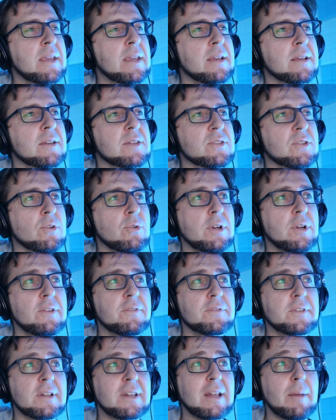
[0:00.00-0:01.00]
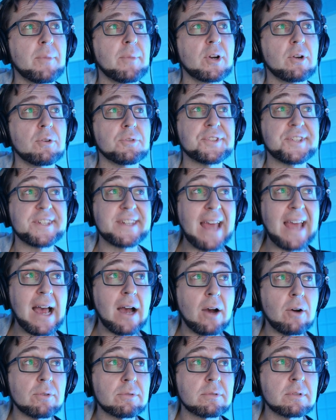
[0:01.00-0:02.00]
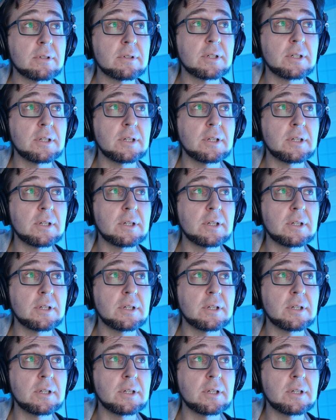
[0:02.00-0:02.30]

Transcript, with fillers: So if the number goes down,